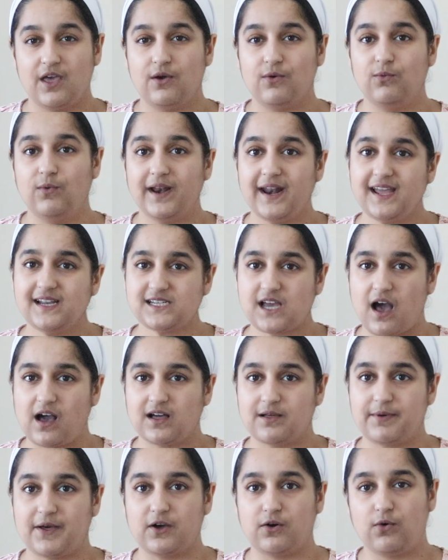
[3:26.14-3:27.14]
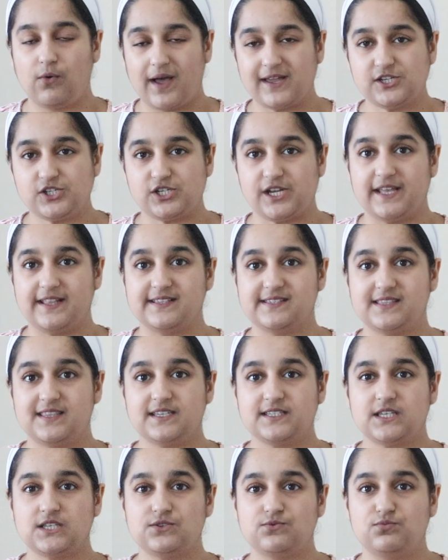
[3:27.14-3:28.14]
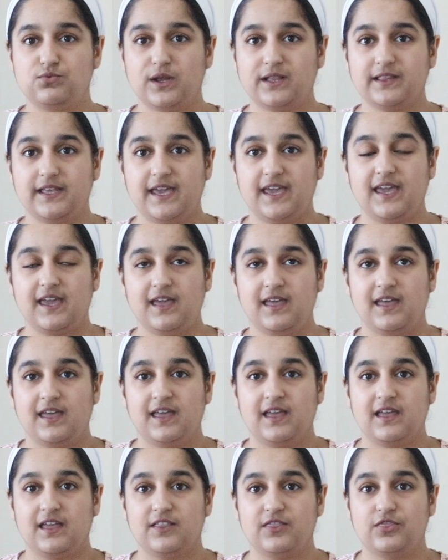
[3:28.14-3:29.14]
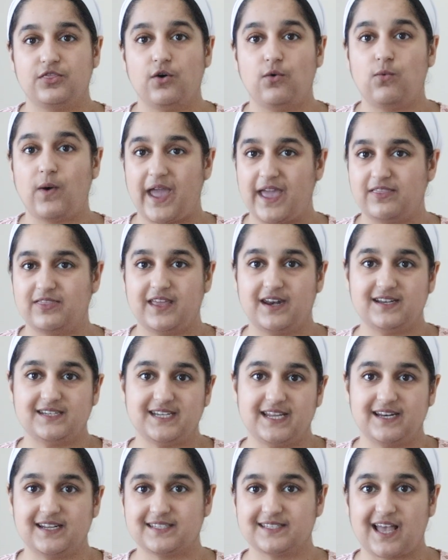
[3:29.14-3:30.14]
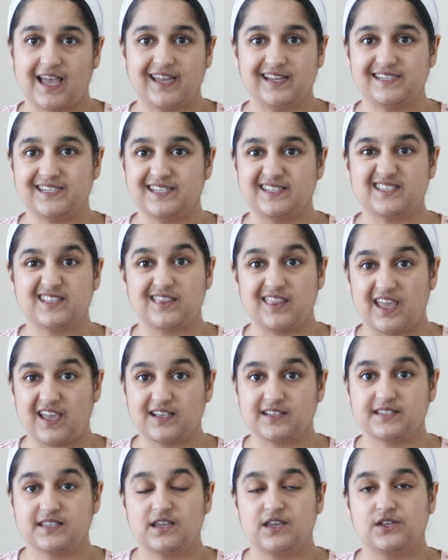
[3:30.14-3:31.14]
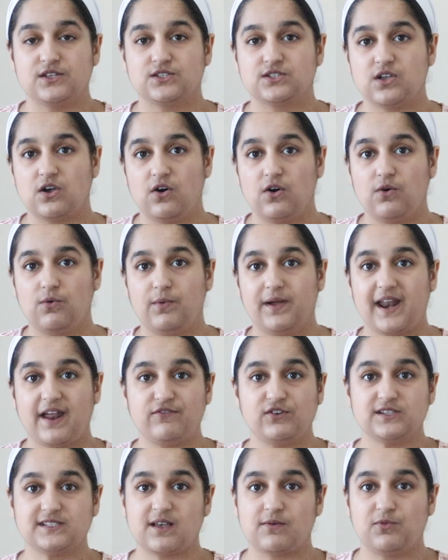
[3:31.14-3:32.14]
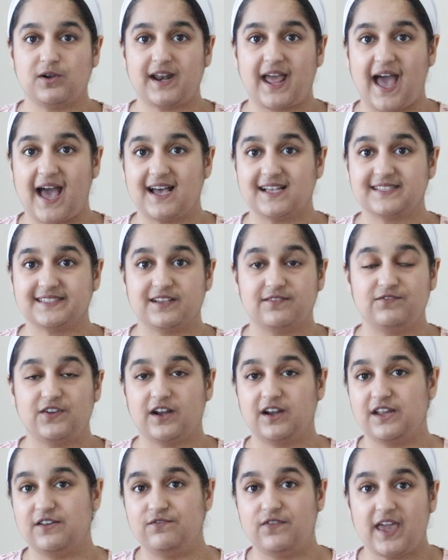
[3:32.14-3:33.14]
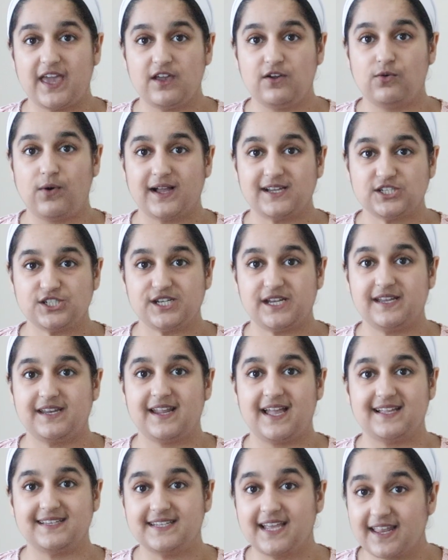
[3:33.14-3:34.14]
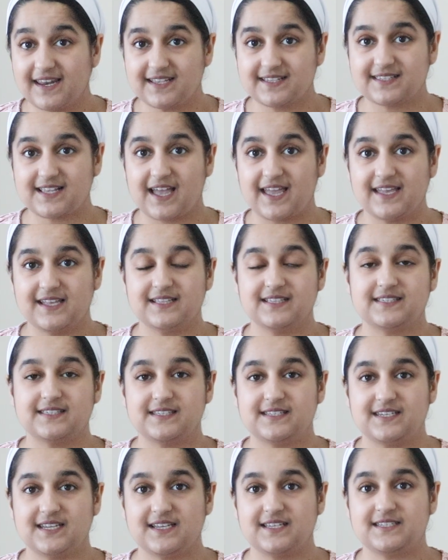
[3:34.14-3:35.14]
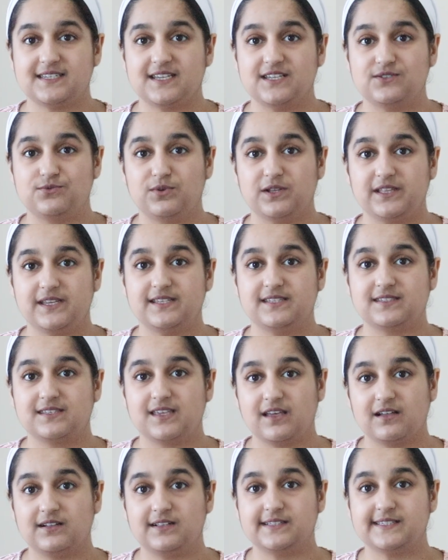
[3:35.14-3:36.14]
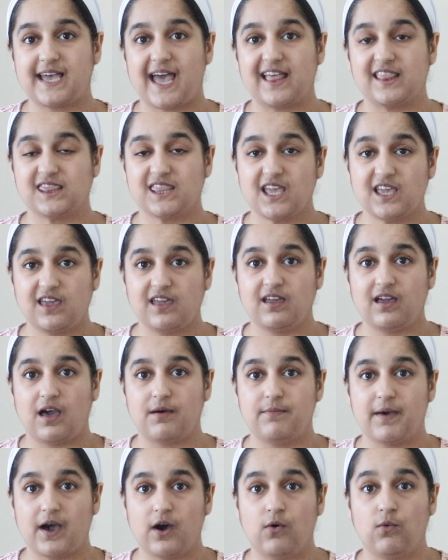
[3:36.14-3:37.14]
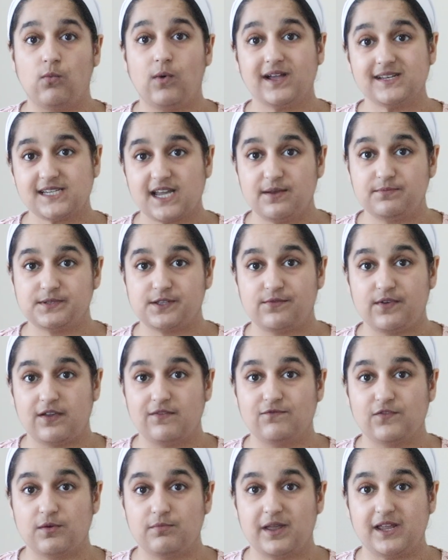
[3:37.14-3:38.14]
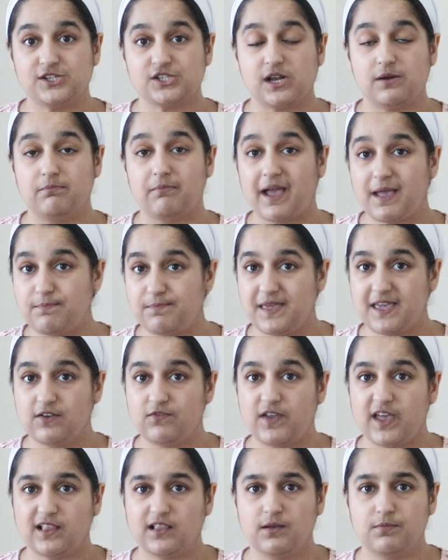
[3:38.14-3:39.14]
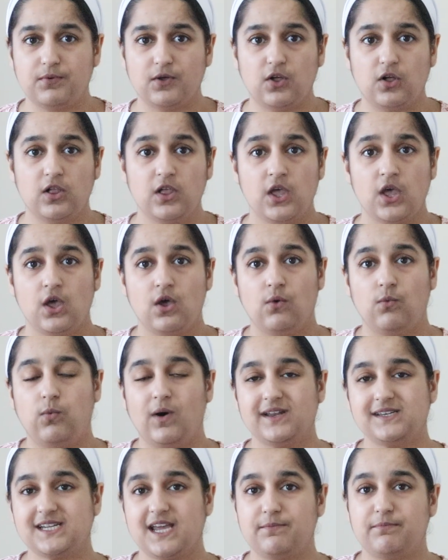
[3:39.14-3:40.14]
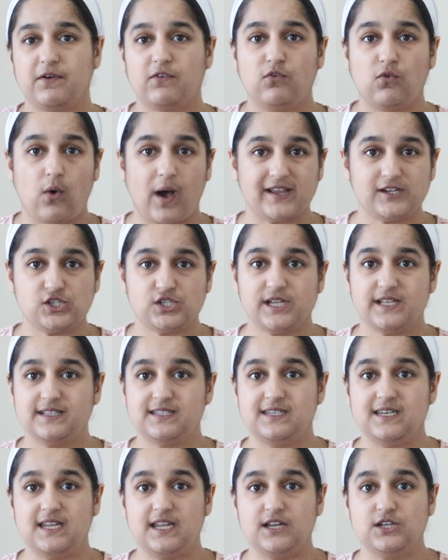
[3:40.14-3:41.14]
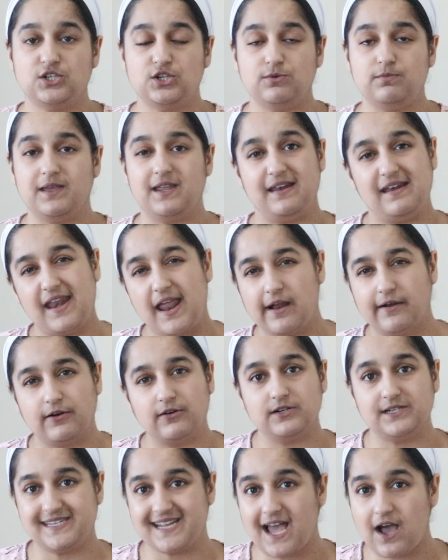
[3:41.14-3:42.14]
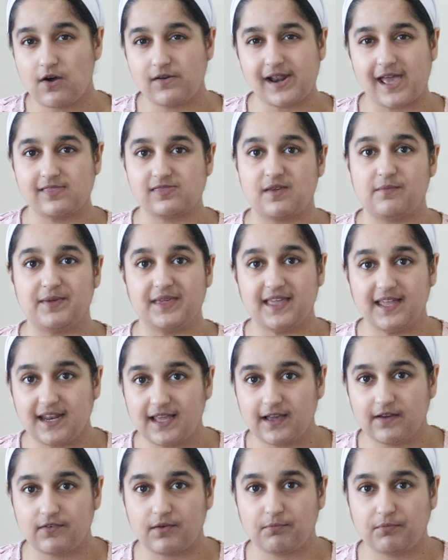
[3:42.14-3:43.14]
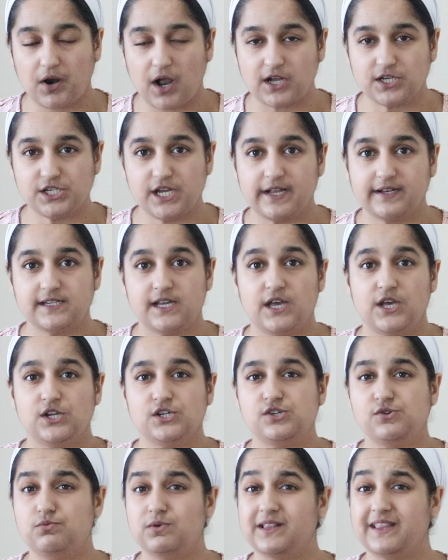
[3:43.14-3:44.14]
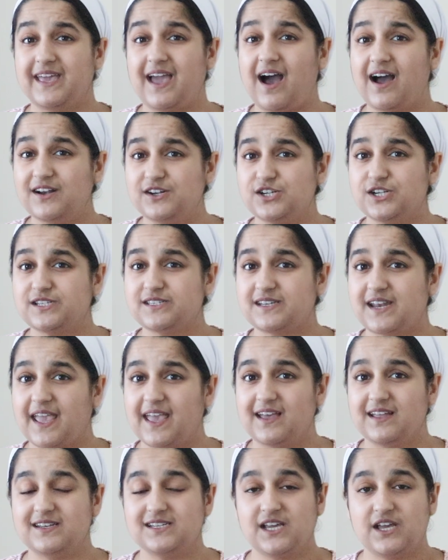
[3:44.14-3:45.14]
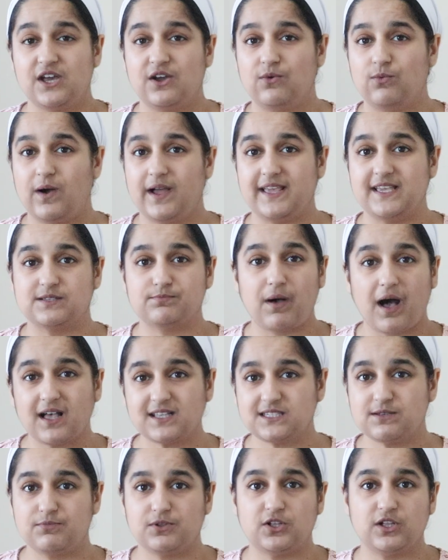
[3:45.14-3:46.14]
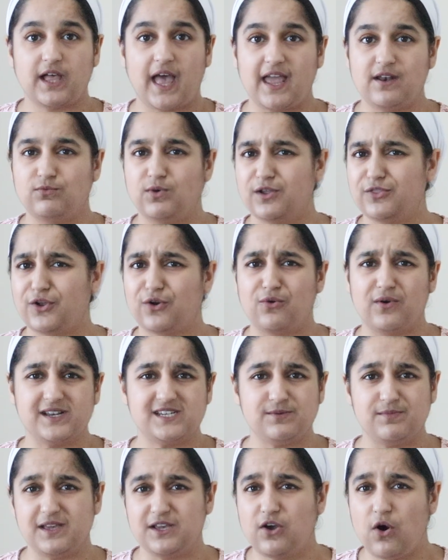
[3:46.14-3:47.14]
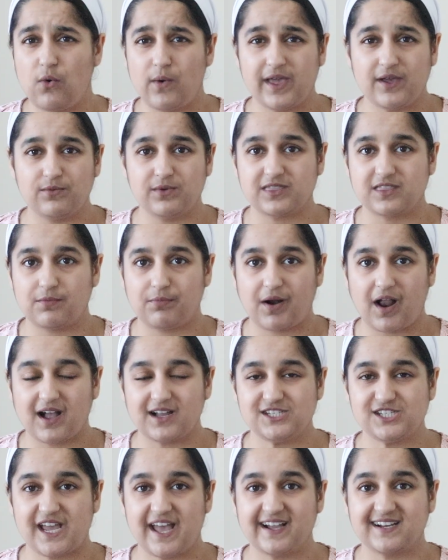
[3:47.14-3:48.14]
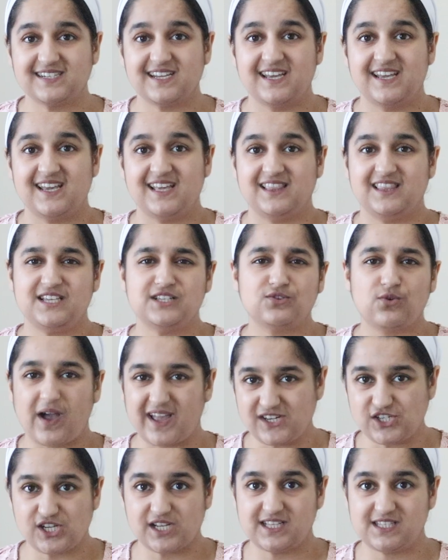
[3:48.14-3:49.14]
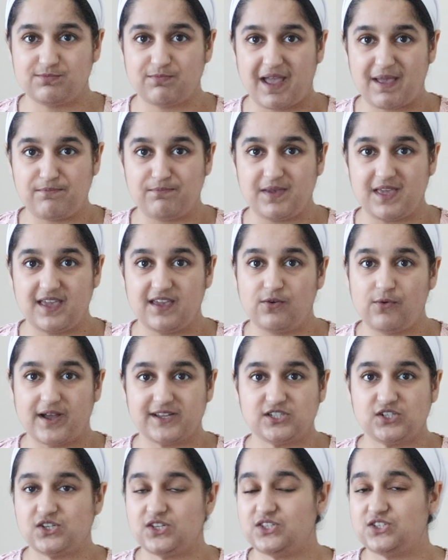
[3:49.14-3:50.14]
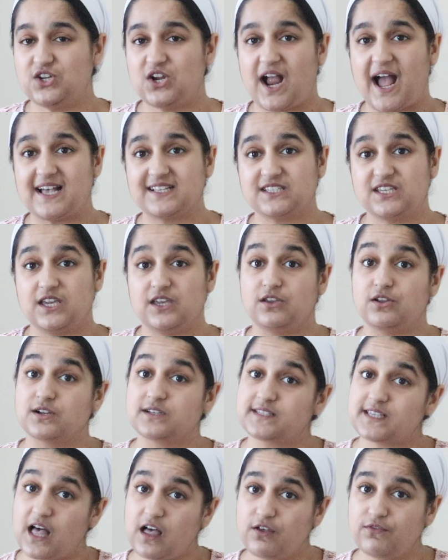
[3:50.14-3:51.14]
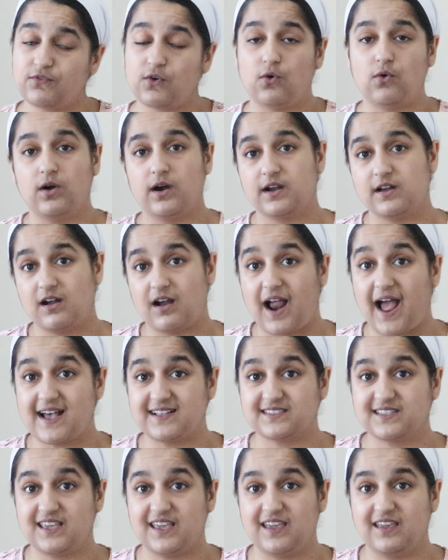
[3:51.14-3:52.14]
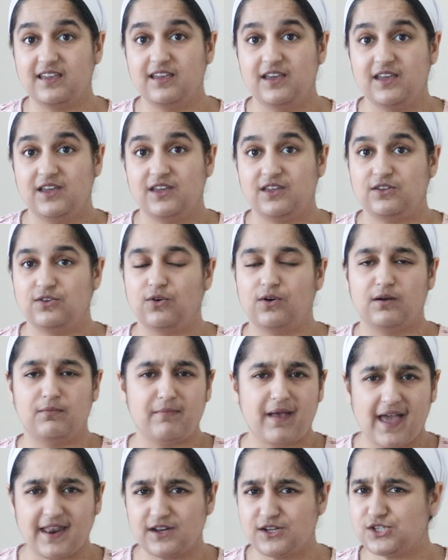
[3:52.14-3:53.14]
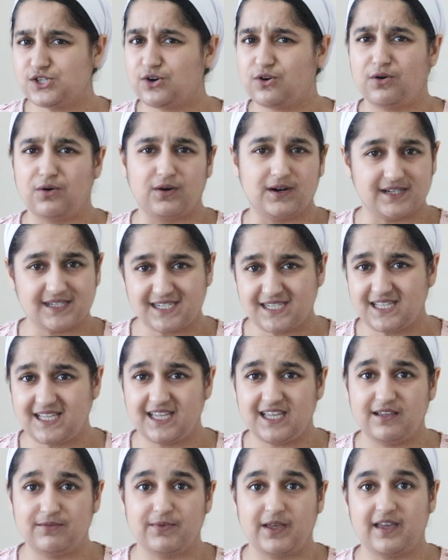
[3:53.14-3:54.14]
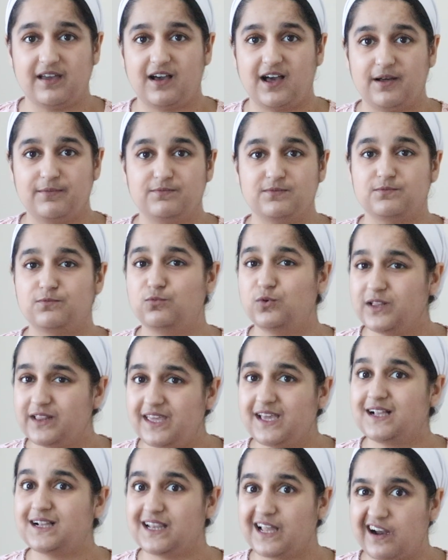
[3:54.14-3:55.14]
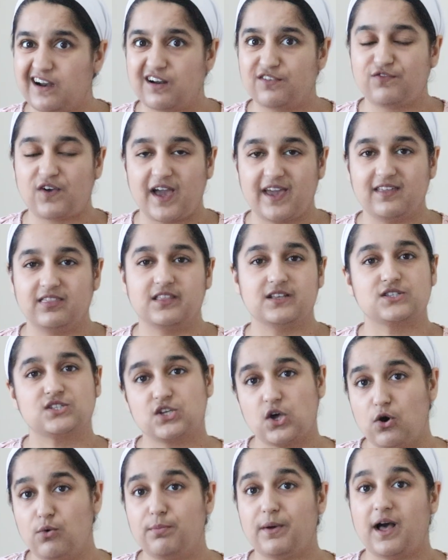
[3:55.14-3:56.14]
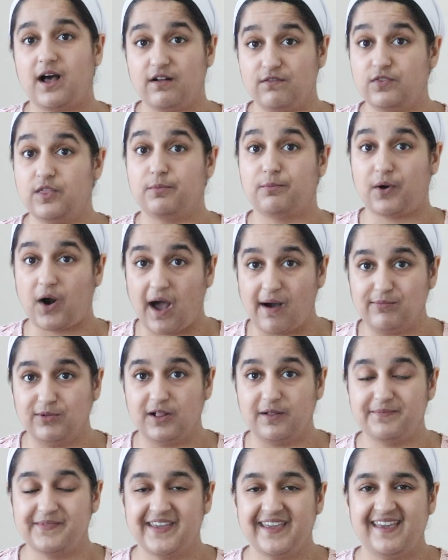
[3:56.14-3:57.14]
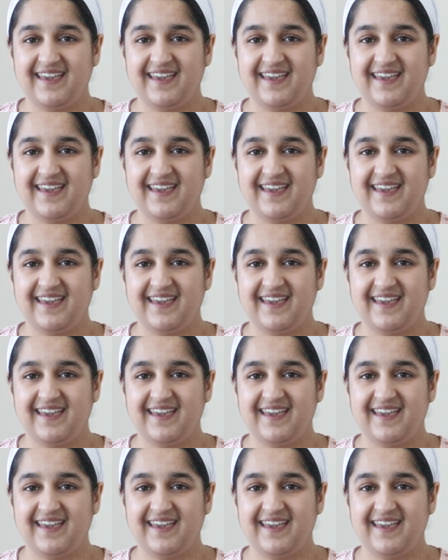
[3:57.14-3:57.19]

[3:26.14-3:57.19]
When I talk about questions, this is really the way that a data scientist thinks. So whenever someone asks a very vague question, a data scientist is really skilled at thinking about what types of information might be available, what type of questions need to be narrowed down at the beginning of a project to really understand what is possible and where they're going to be going with the project. These questions might be questions you're asking yourself, or you're asking your manager or team, um, really clarifying the scope of the problem.